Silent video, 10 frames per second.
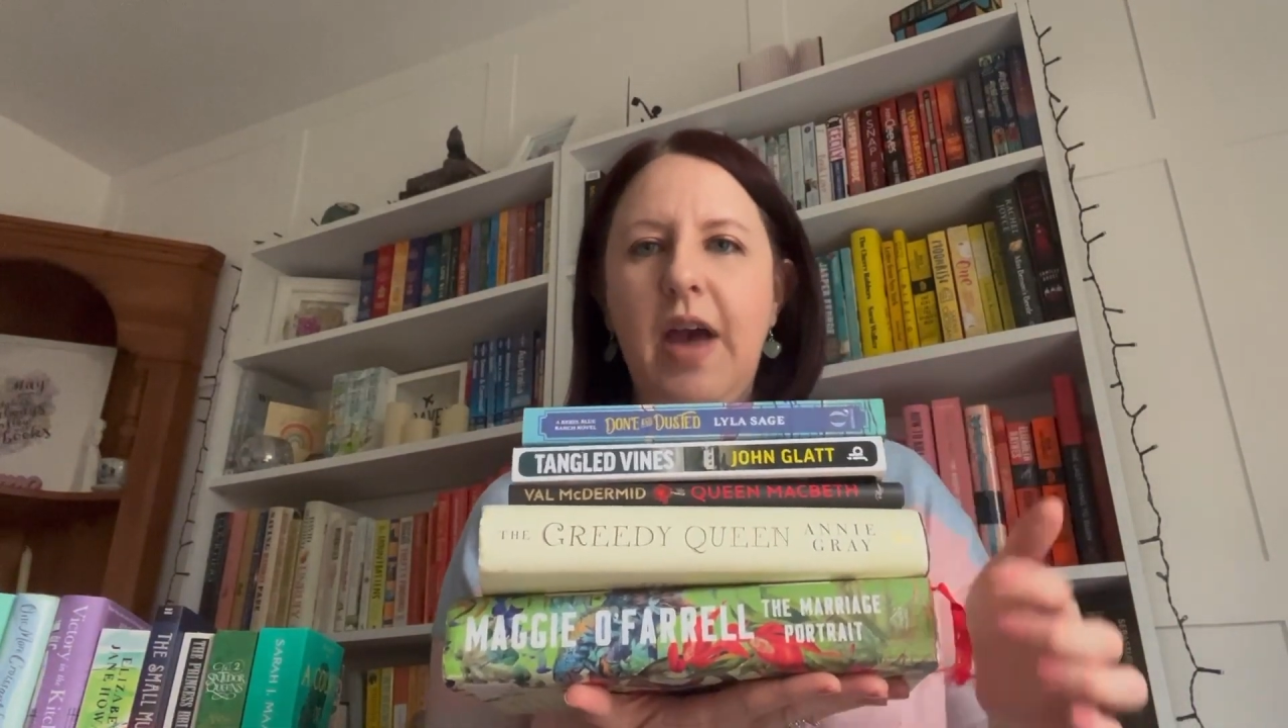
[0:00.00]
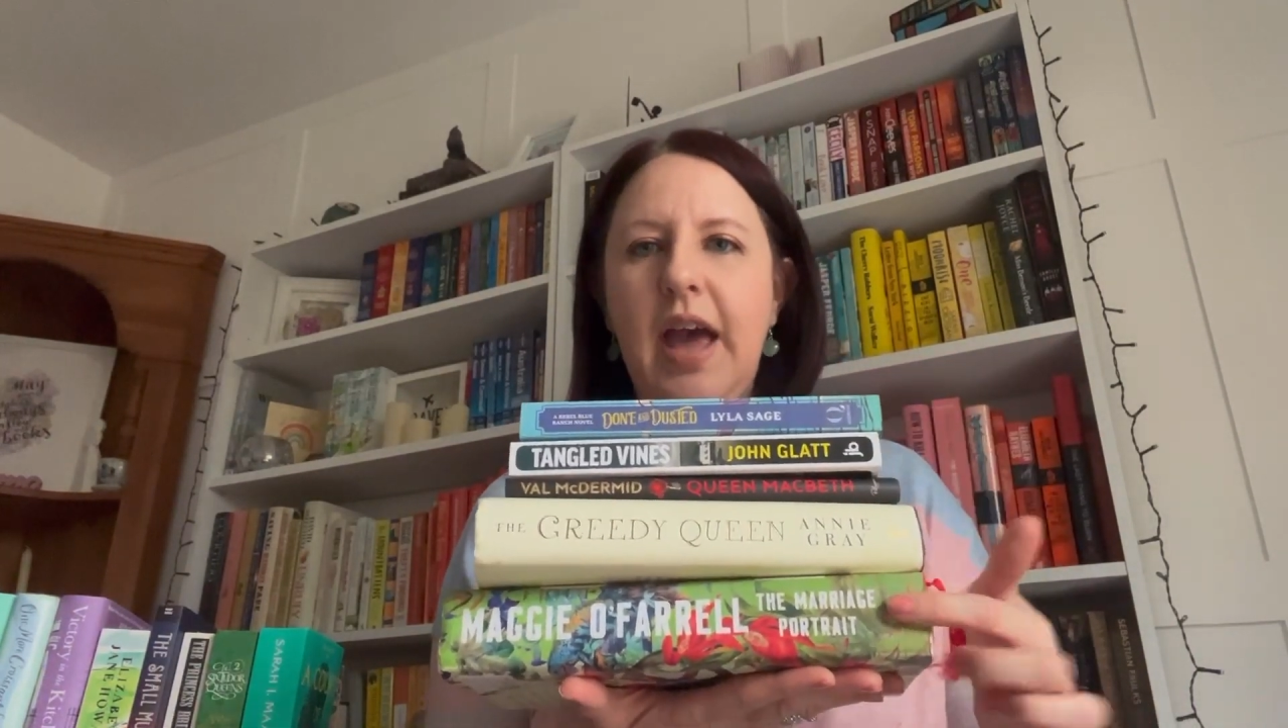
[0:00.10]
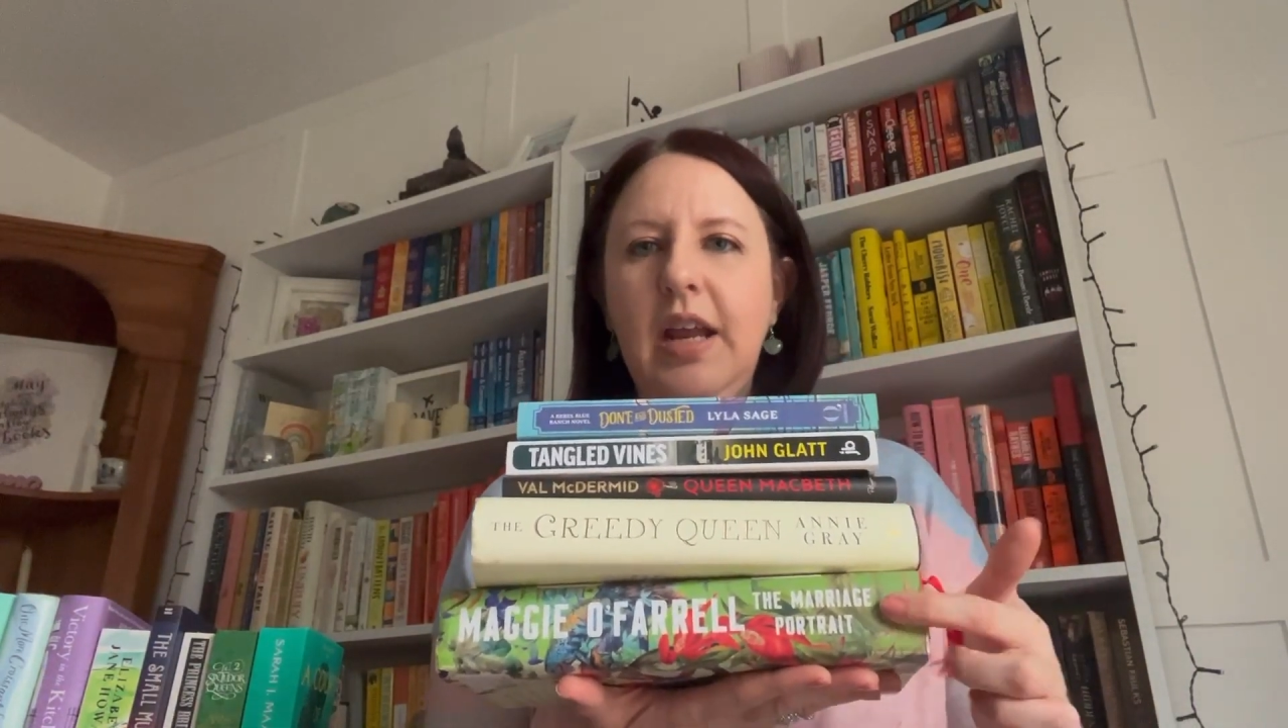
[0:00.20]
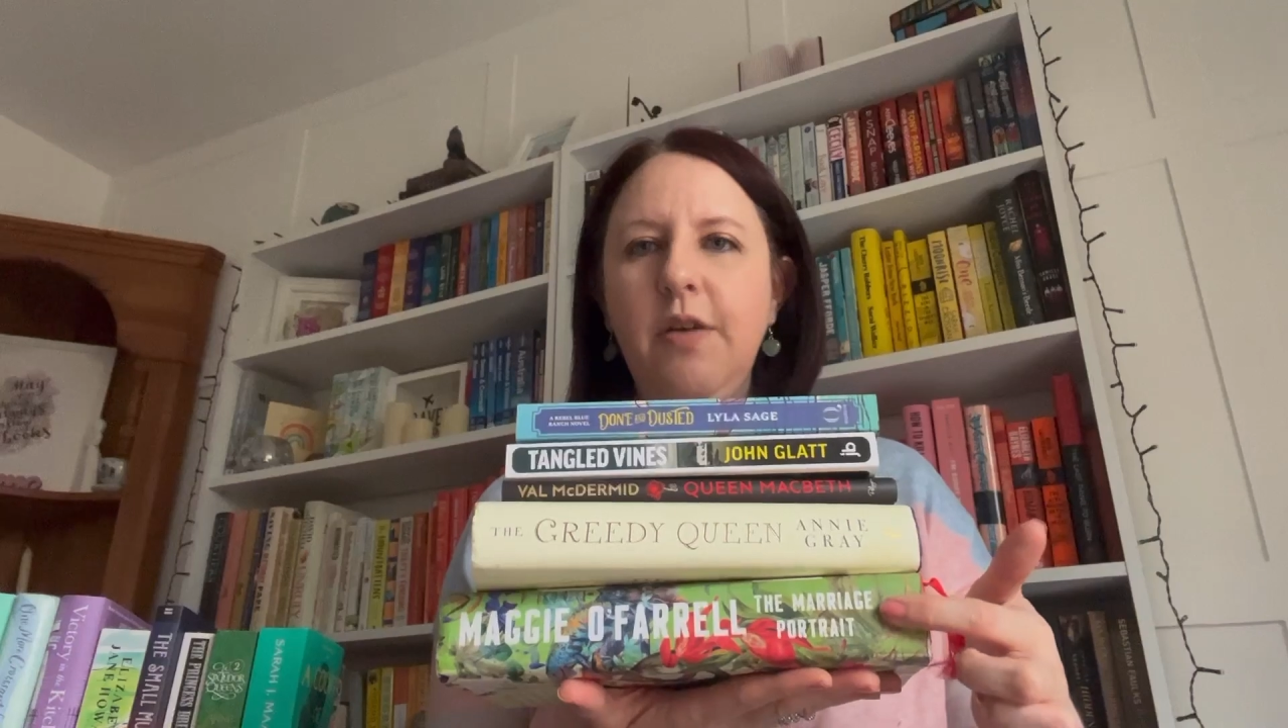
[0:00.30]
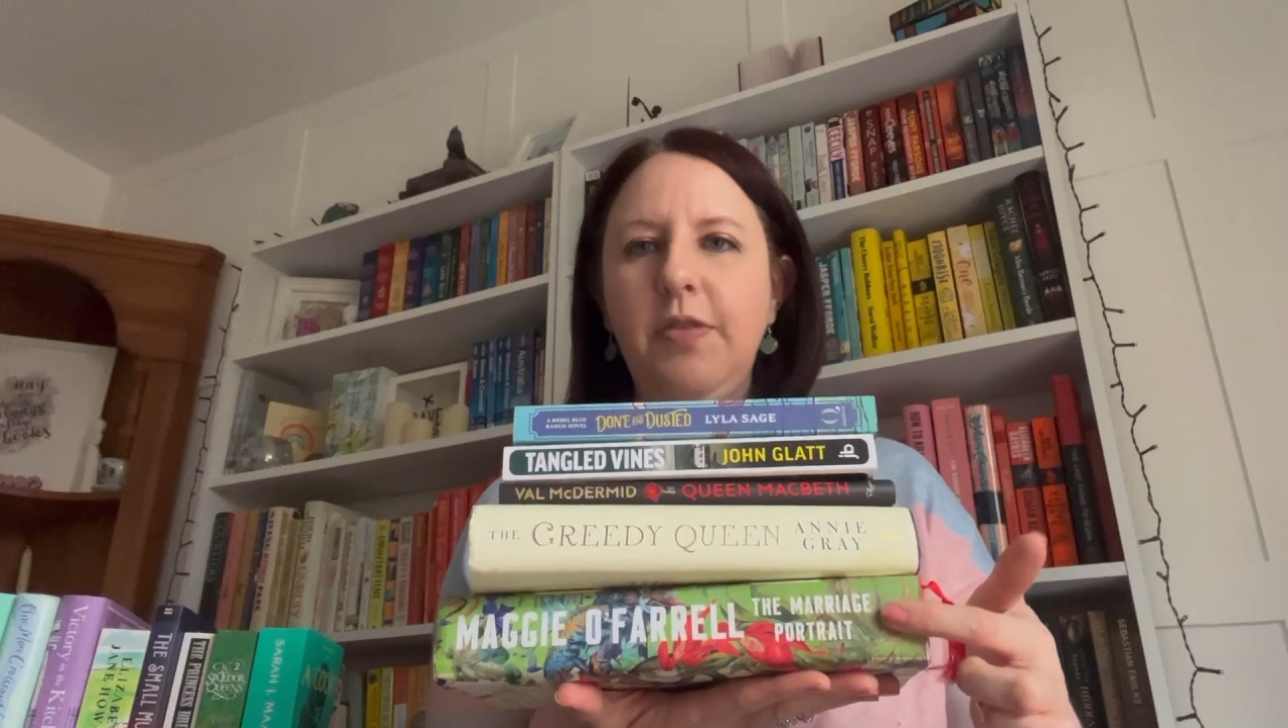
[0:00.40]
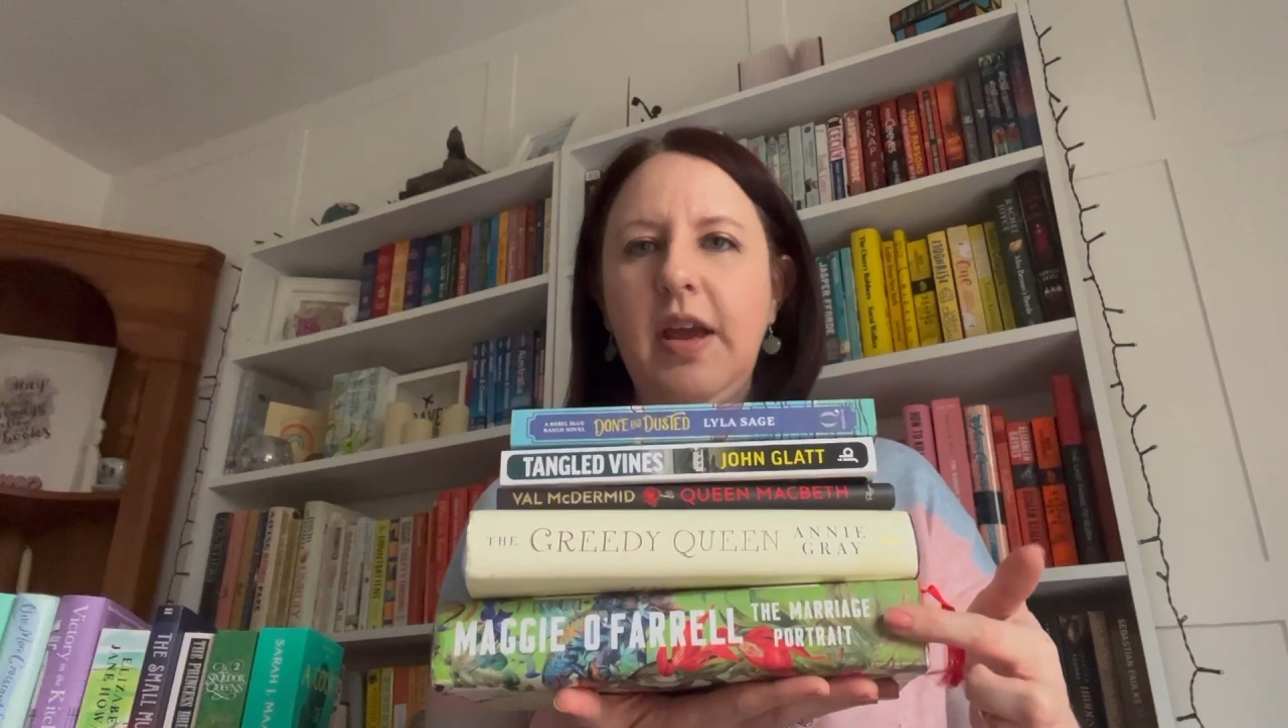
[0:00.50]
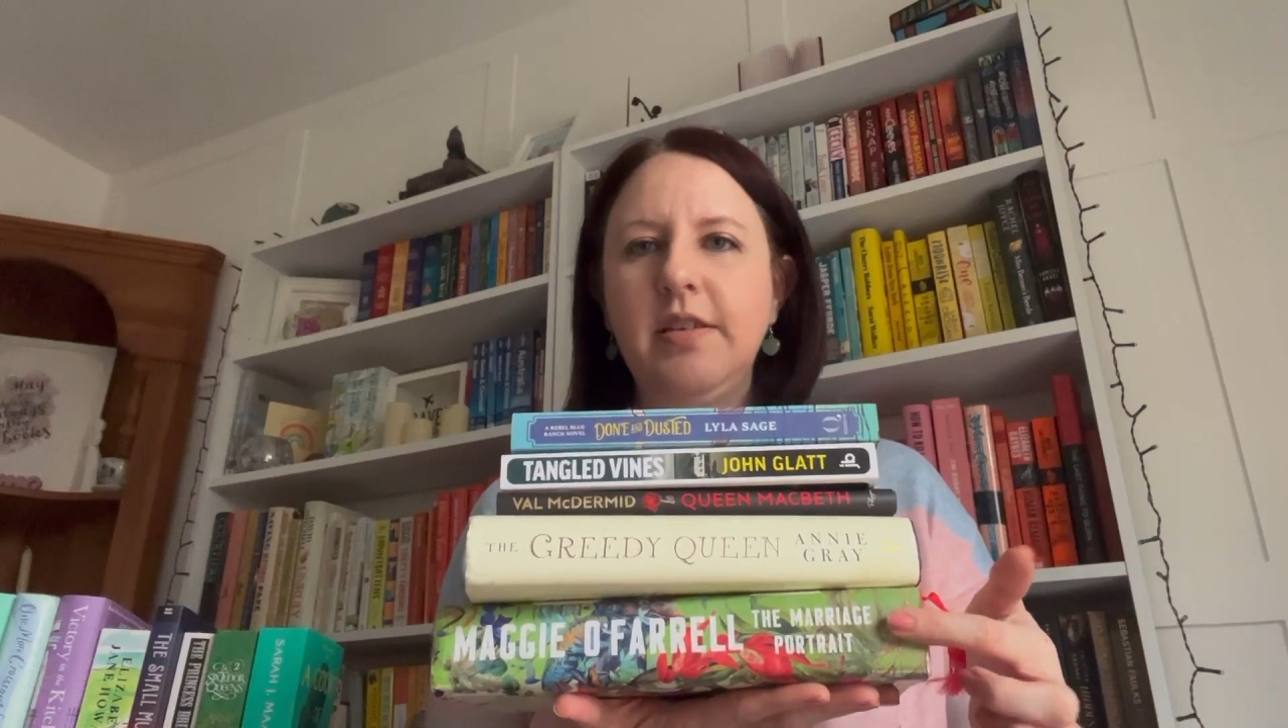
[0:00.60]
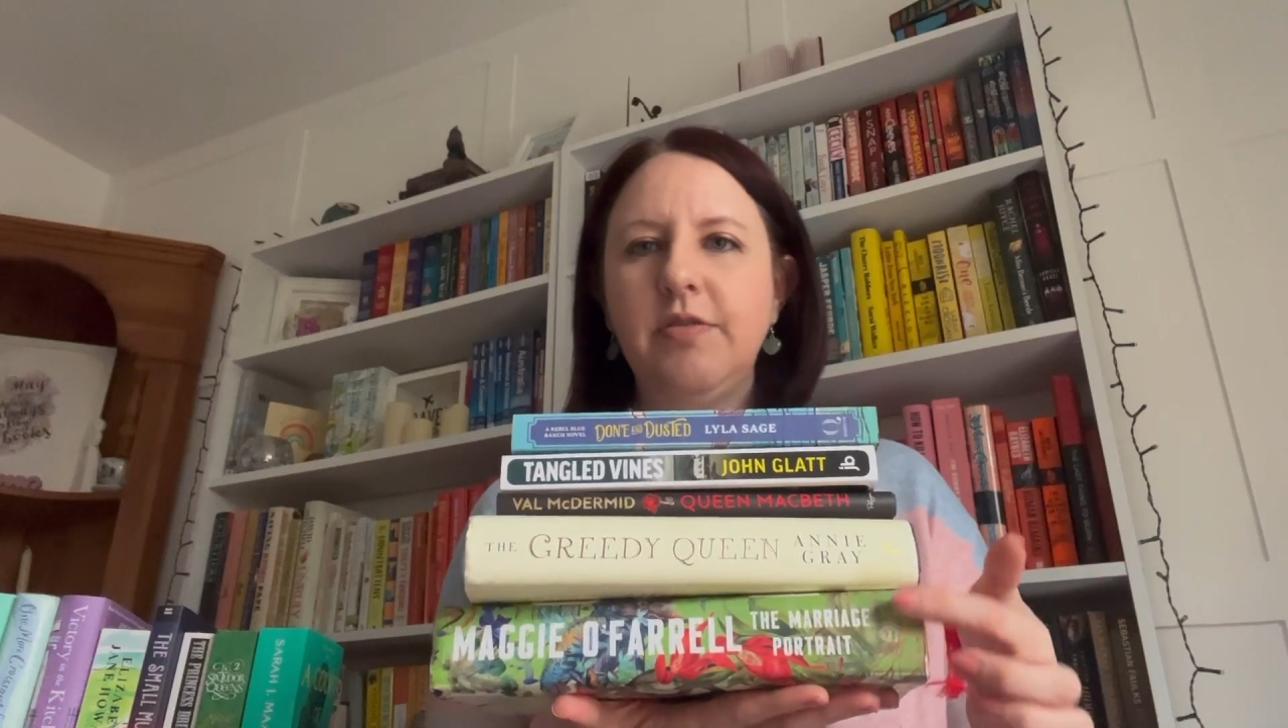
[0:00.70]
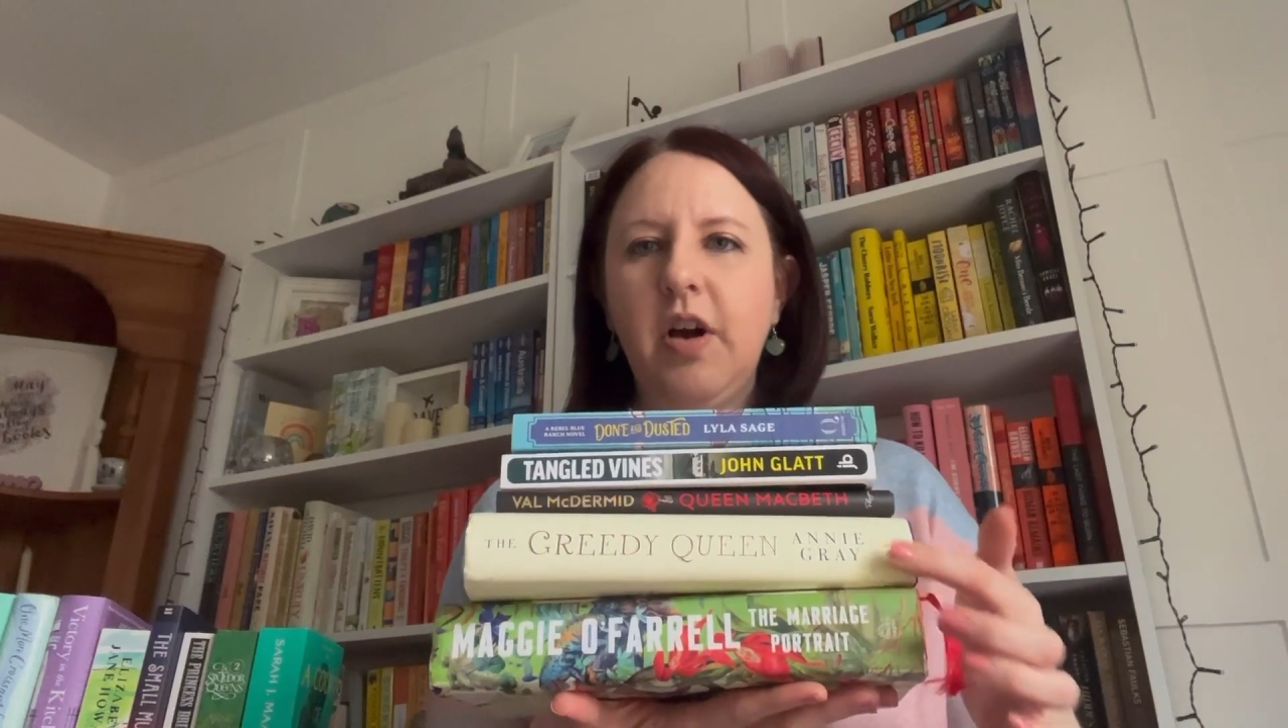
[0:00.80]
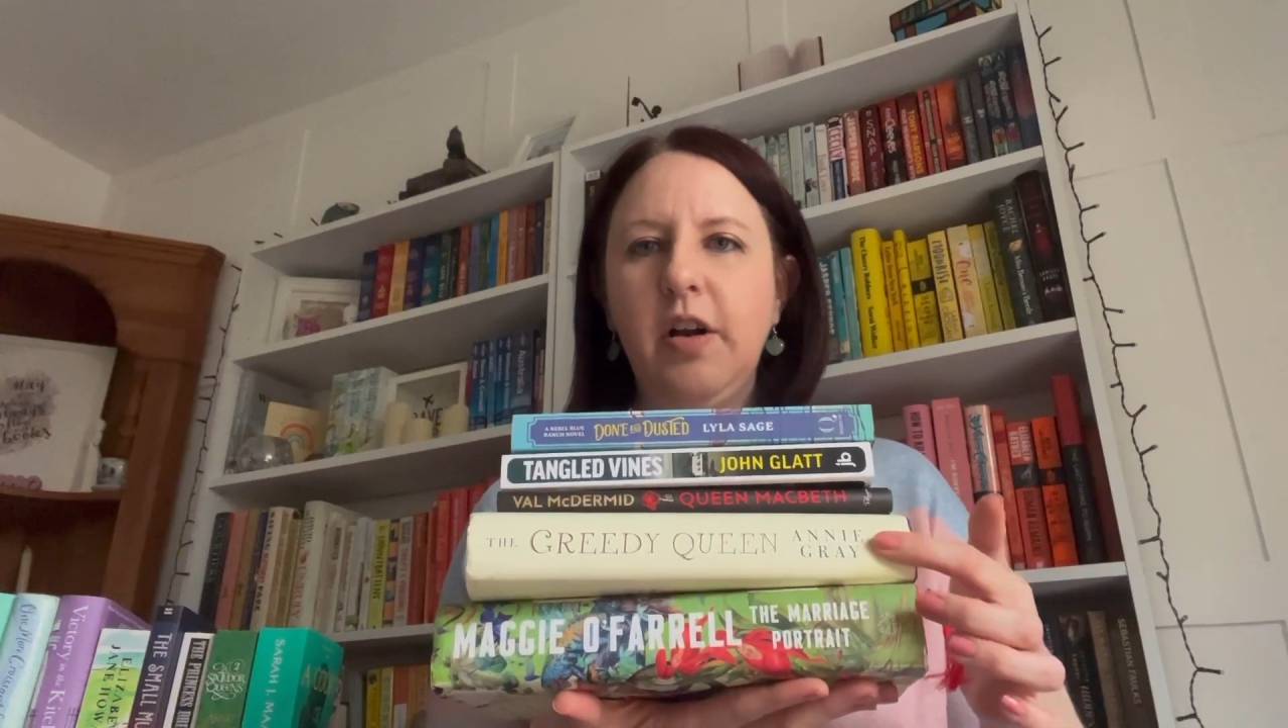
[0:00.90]
any of these
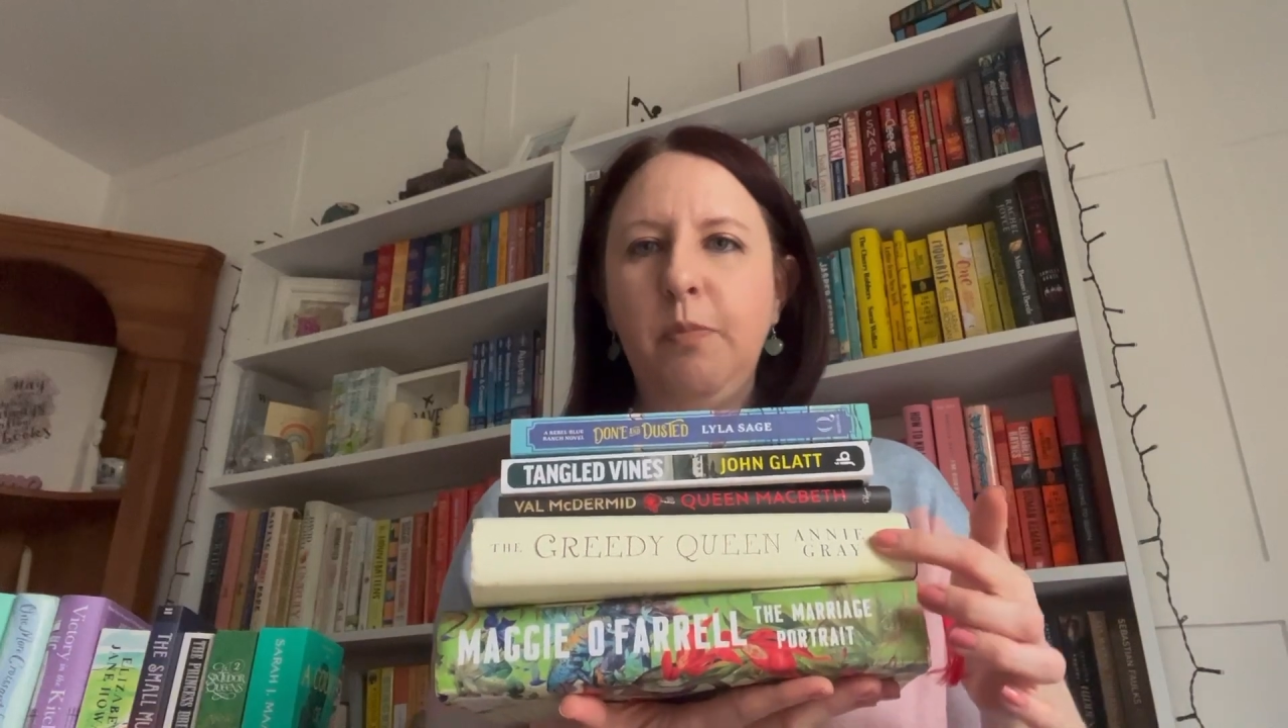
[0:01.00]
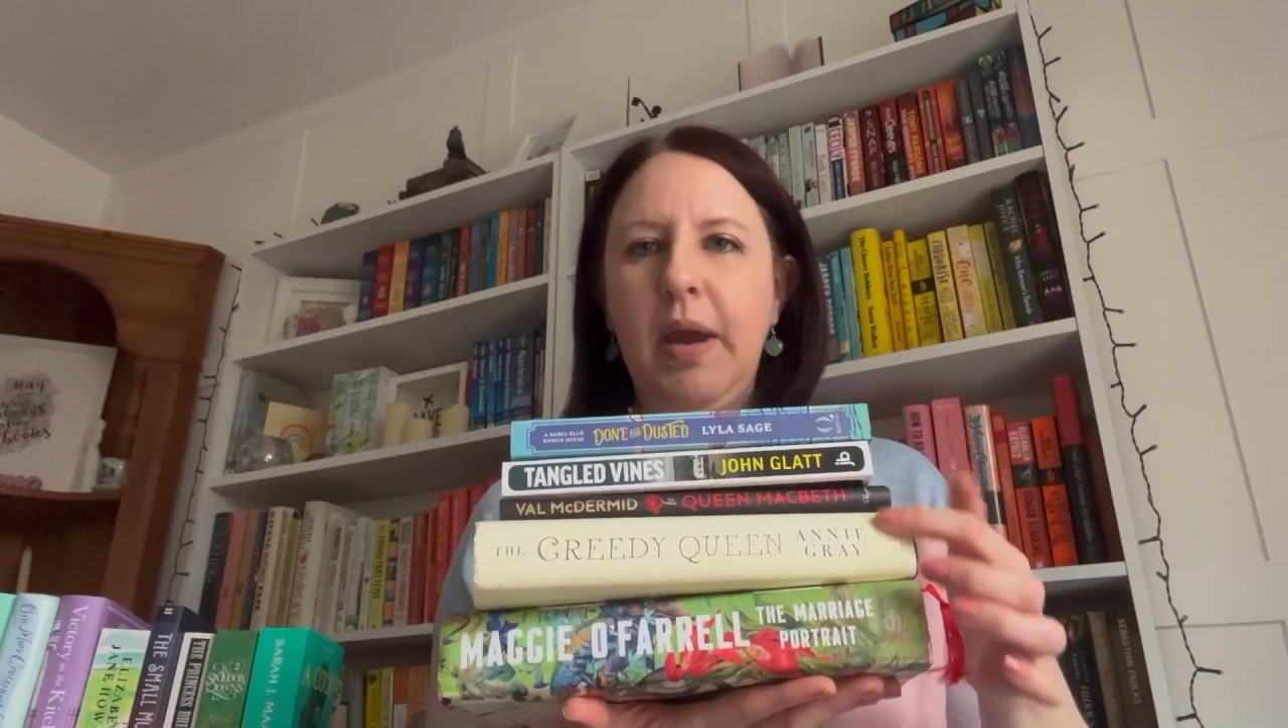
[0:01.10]
have kind of